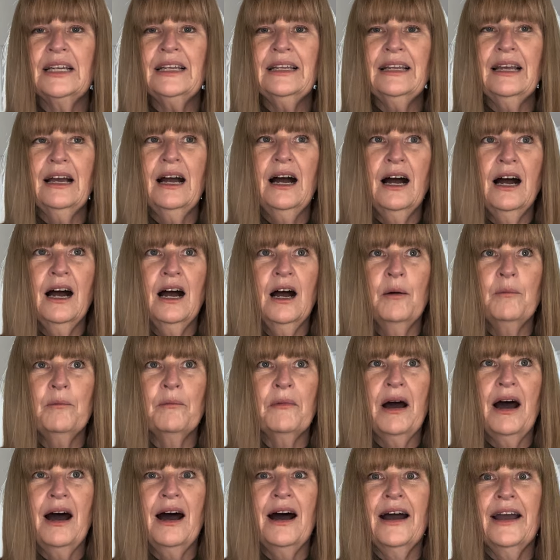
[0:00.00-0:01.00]

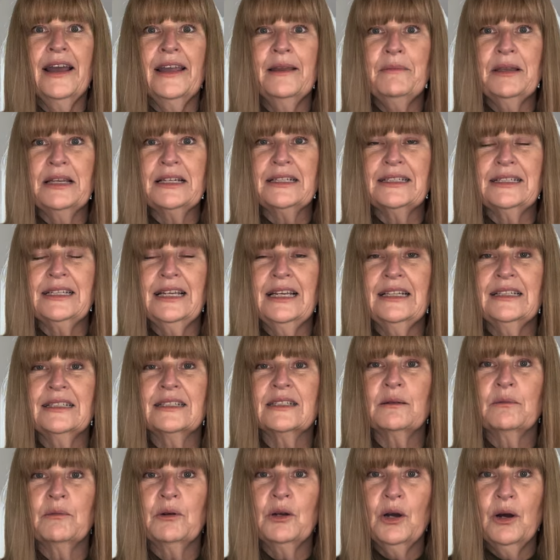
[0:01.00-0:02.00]
I mix in
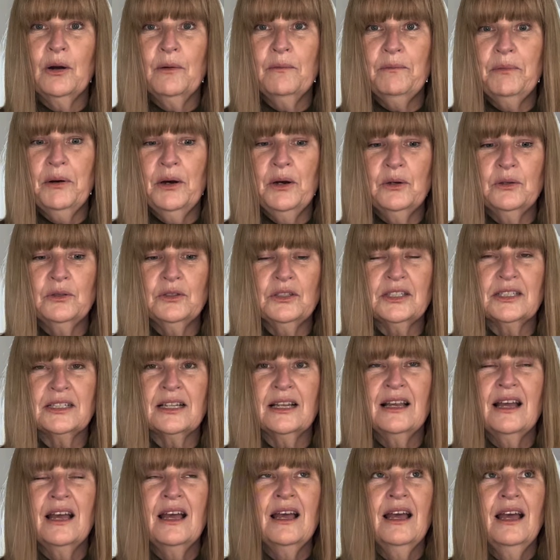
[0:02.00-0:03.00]
some compost
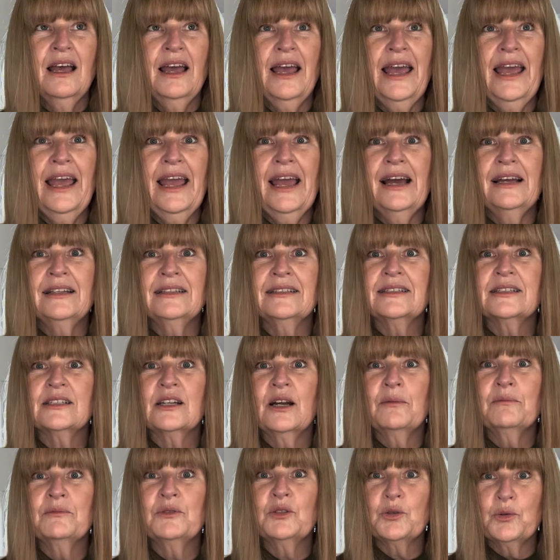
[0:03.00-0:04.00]
and
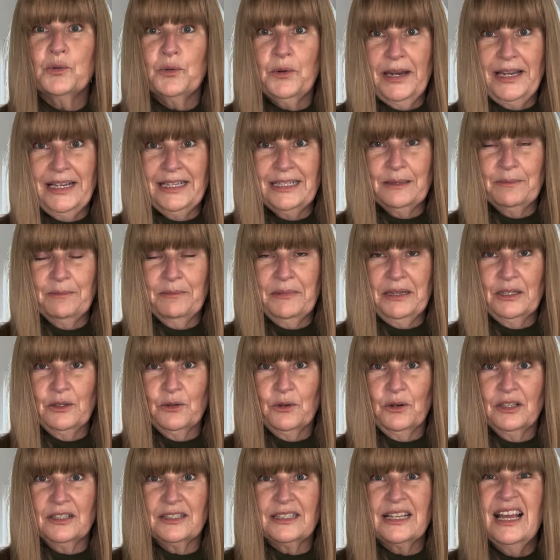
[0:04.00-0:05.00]
some trace
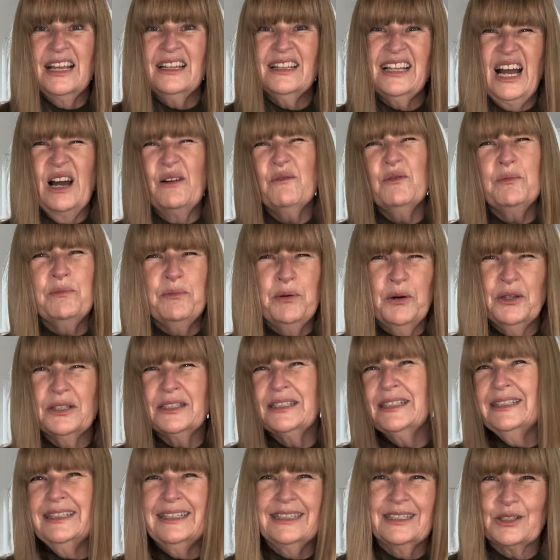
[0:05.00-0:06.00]
minerals. Now I will
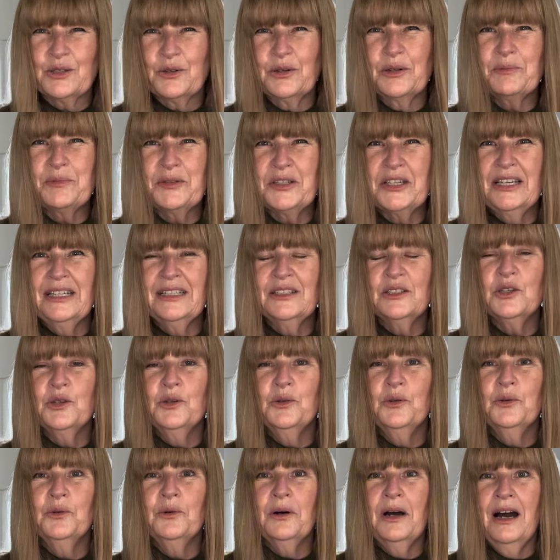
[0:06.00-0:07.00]
put the description
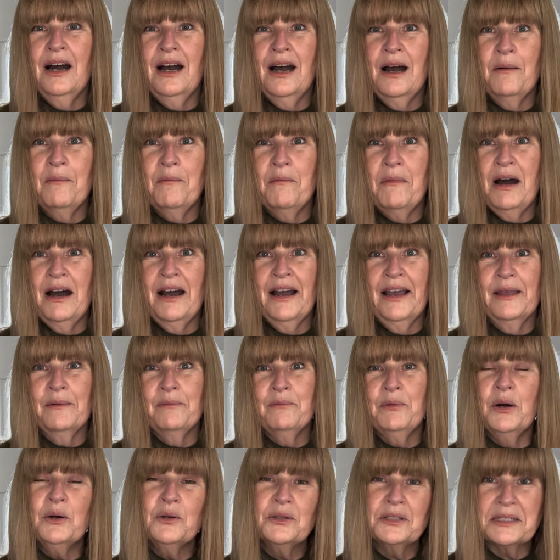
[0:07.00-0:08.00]
to my
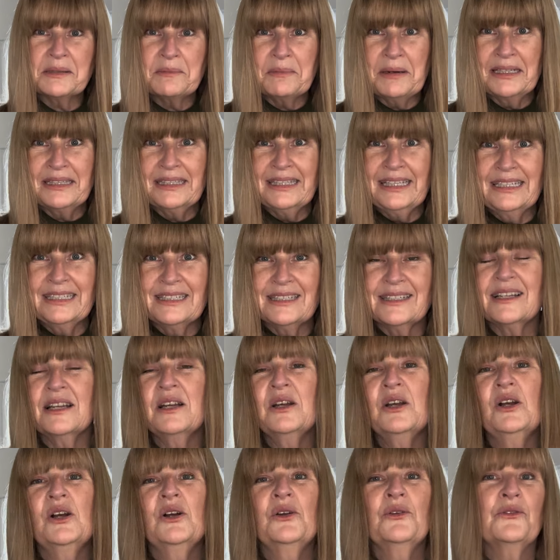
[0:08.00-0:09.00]
post about this,
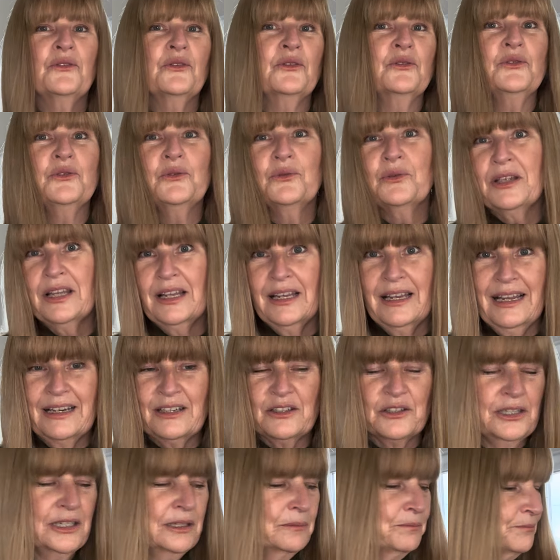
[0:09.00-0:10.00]
so you can
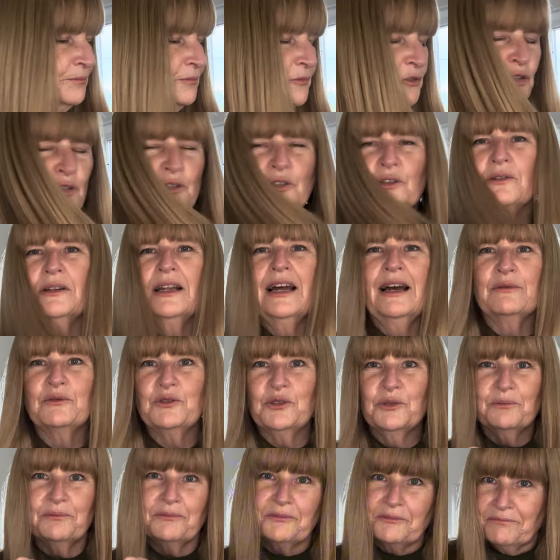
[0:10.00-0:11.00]
actually, you don't have
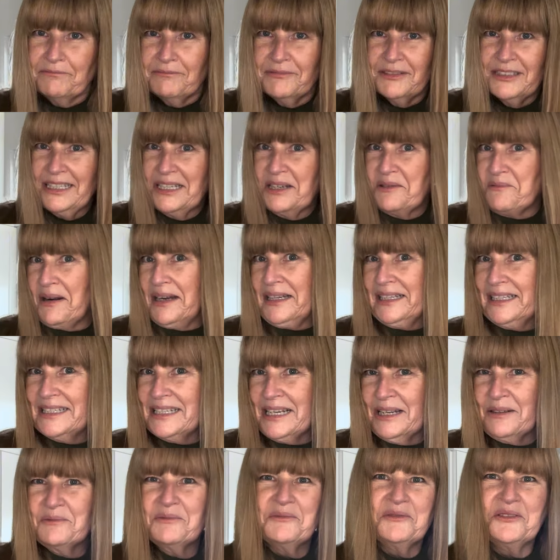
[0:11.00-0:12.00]
to sit and write it
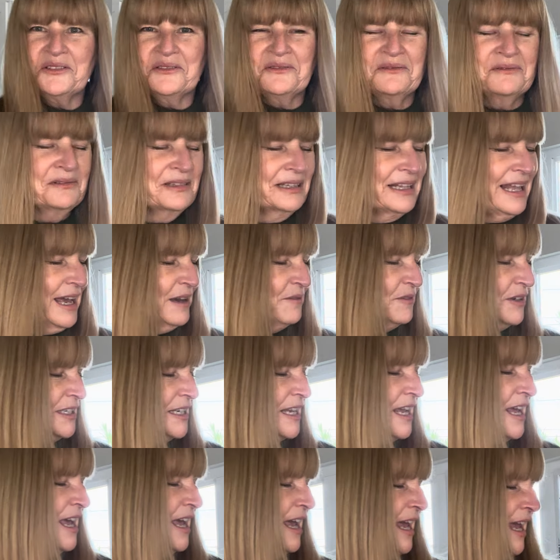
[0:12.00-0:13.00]
down, you will have it.
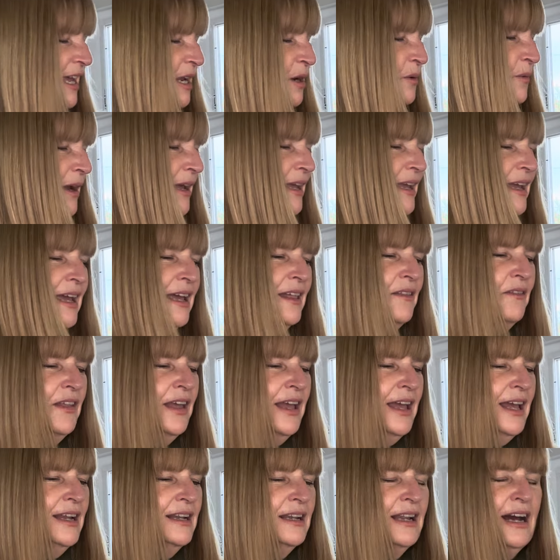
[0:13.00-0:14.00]
Anyway, and
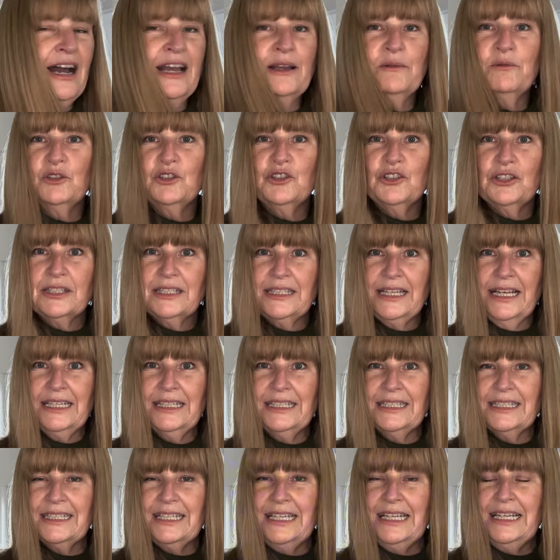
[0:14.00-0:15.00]
then I will just take
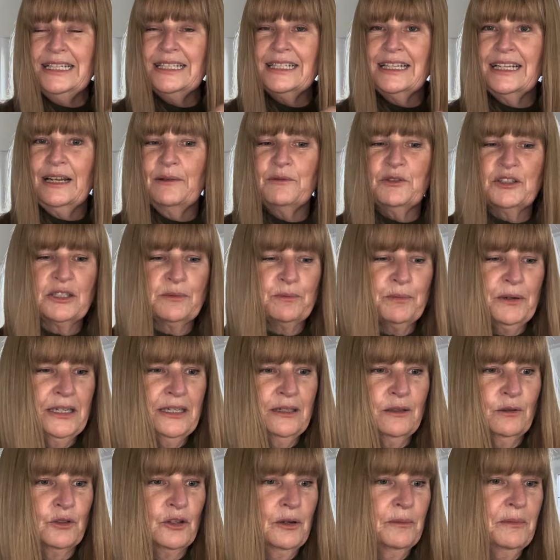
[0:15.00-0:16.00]
the seeds and I will
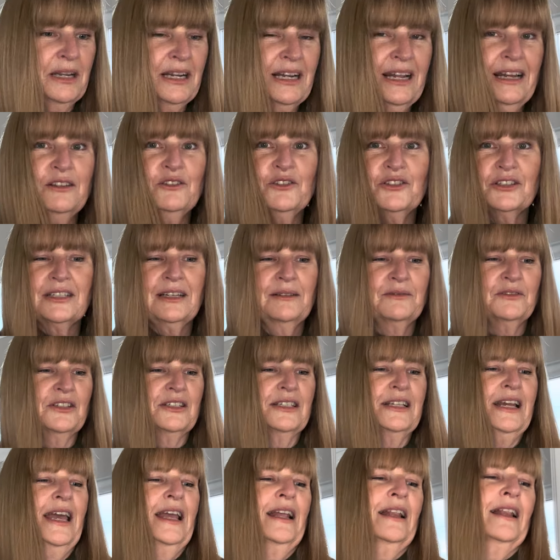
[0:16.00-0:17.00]
sprinkle them. And I just have to
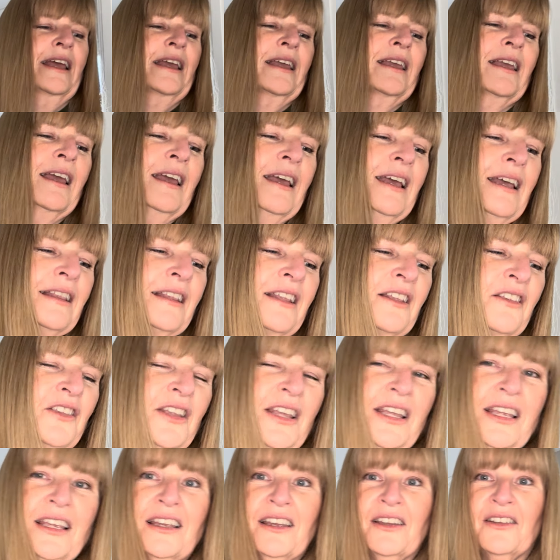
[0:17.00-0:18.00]
say, the
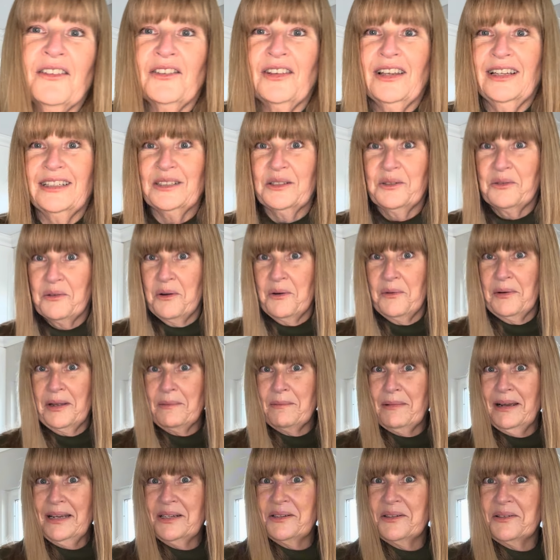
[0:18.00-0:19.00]
thing is that growing
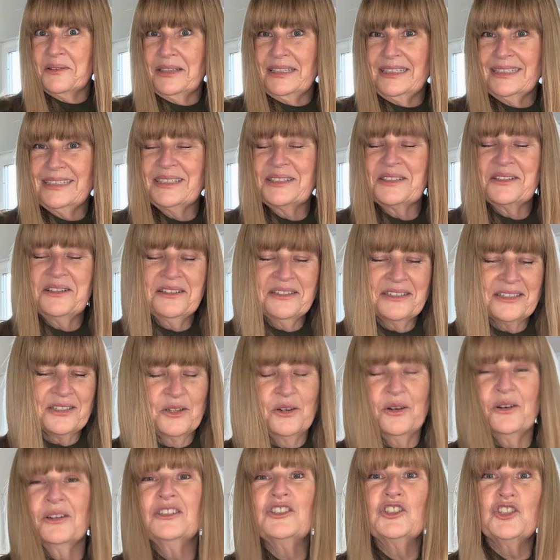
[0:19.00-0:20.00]
microgreens is
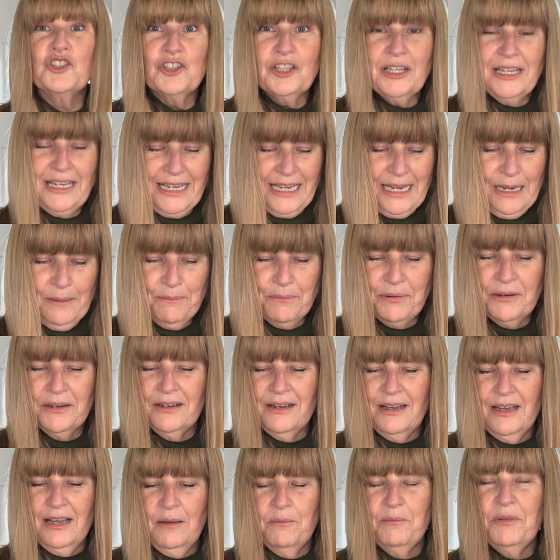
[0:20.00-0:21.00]
also cheap,
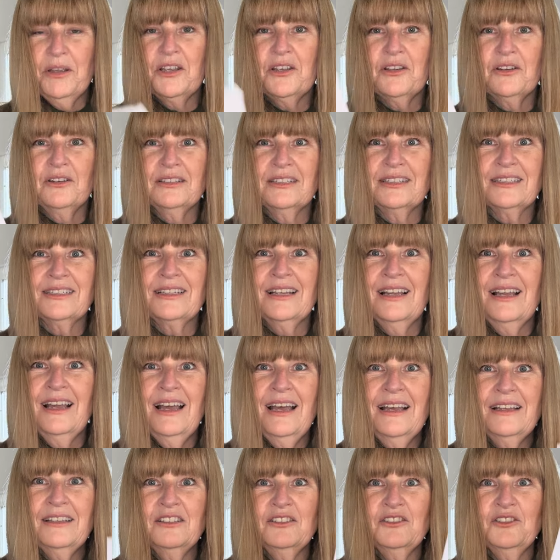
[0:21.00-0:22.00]
because
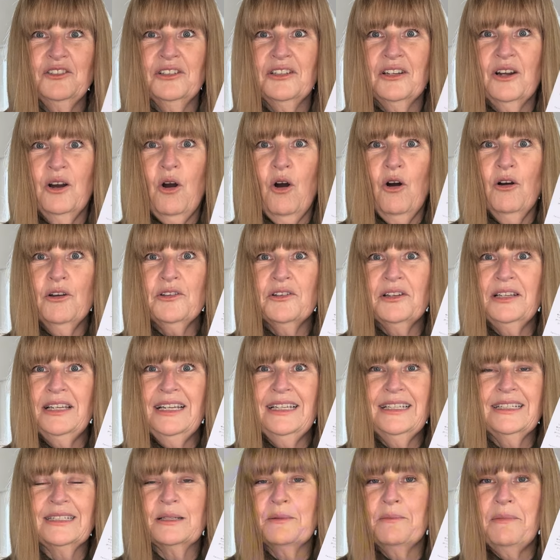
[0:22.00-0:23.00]
all you
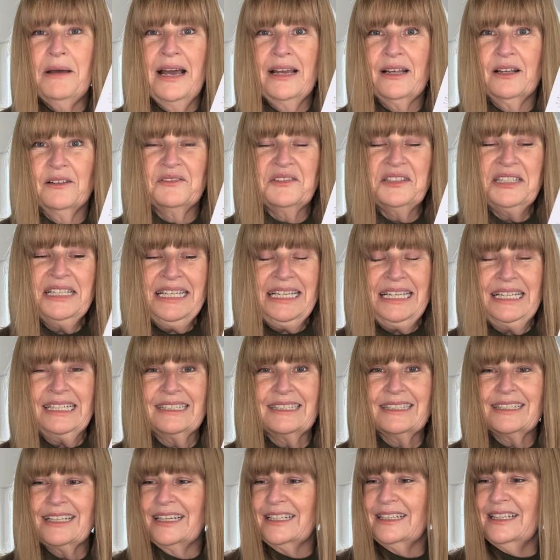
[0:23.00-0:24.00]
need is a bag of
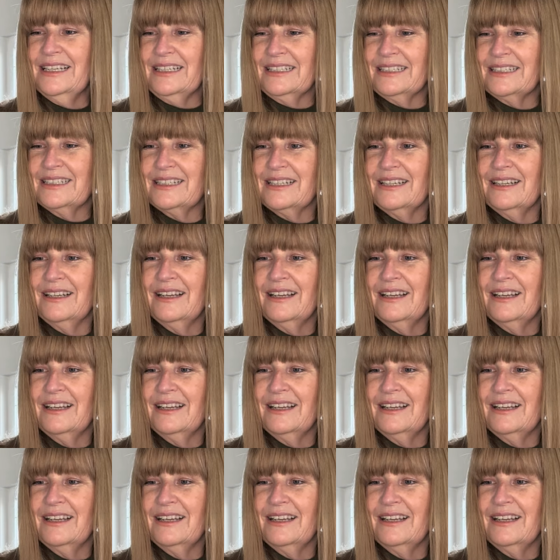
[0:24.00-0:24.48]
seeds like this.